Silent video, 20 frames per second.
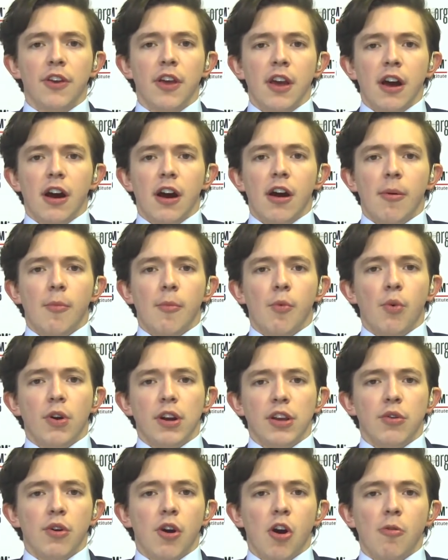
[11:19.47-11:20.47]
um, what do
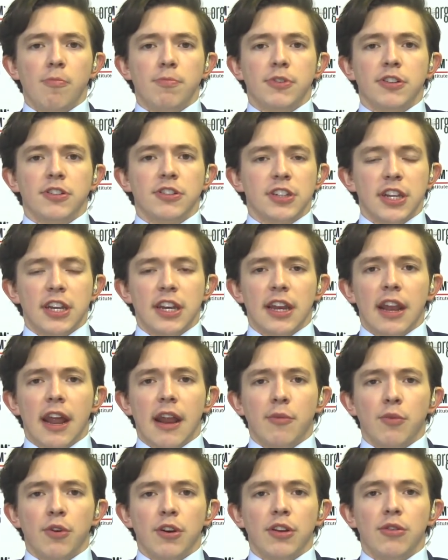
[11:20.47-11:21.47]
you hope to see and, and
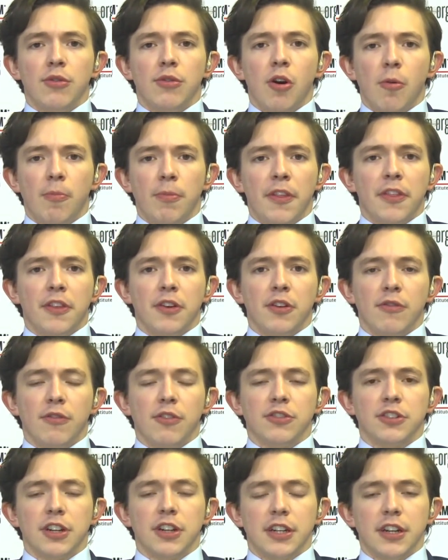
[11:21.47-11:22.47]
what do you hope that the
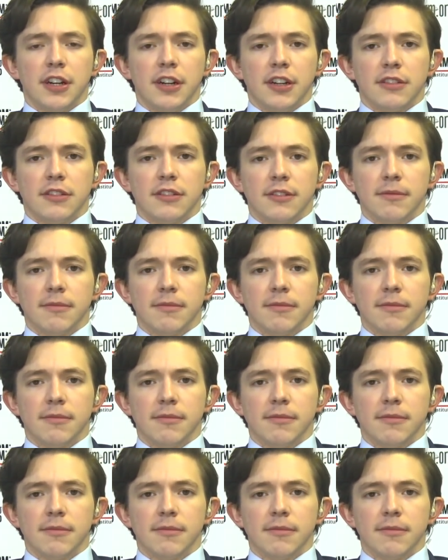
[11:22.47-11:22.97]
university does?